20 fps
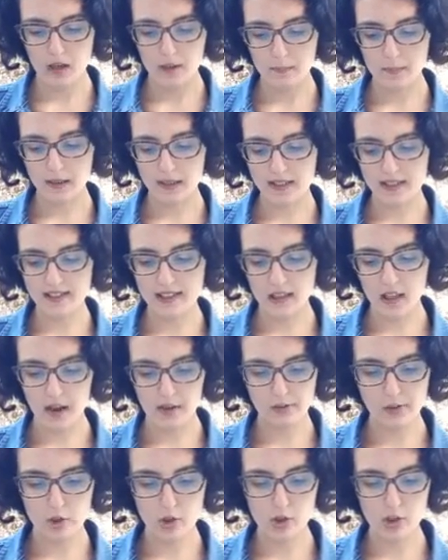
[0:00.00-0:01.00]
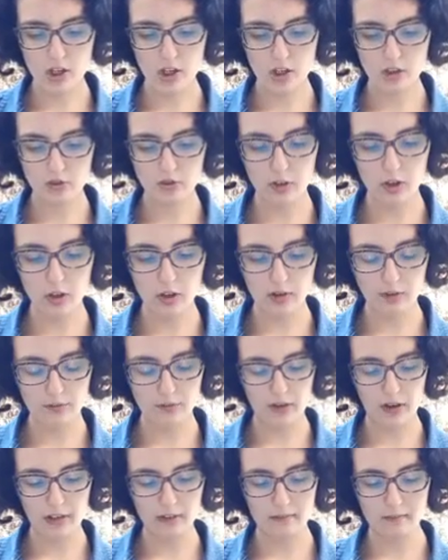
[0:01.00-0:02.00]
because the love you share for your
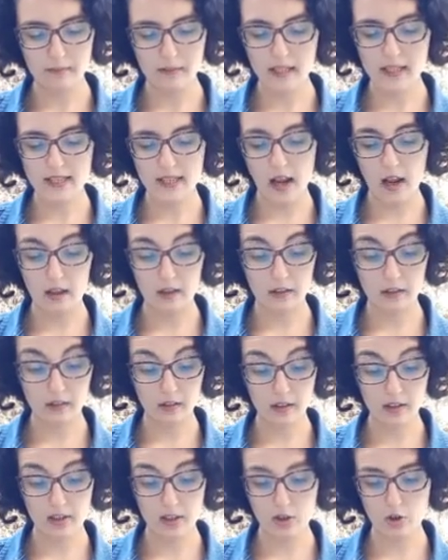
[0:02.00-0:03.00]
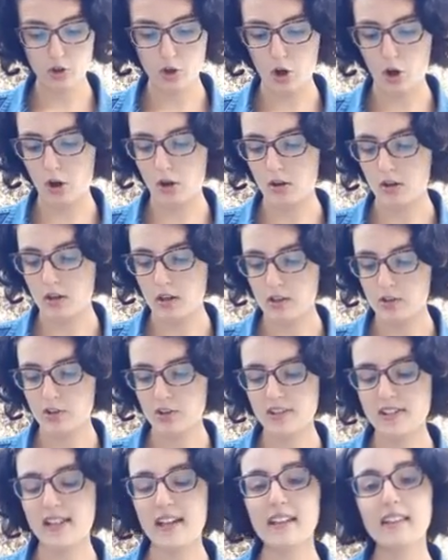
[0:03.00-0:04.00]
infant is unconditional,
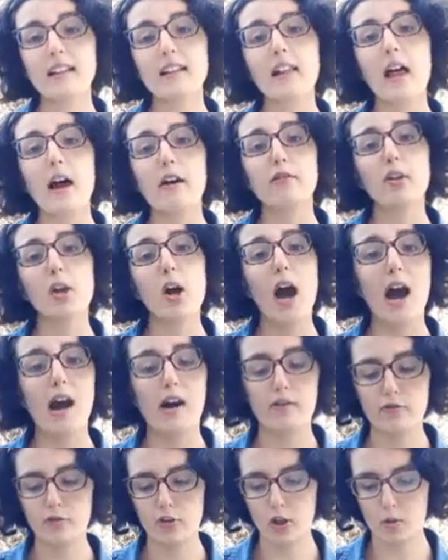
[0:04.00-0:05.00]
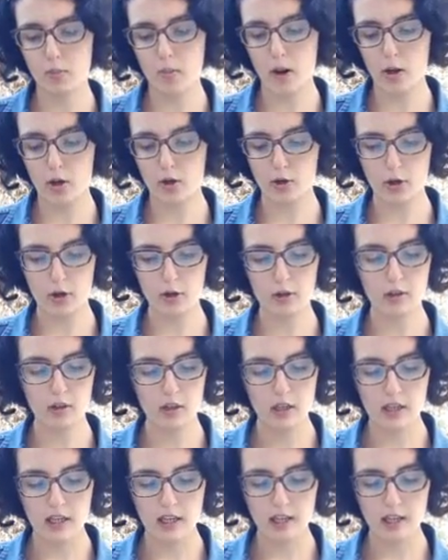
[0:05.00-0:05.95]
just like the love you have for your partner,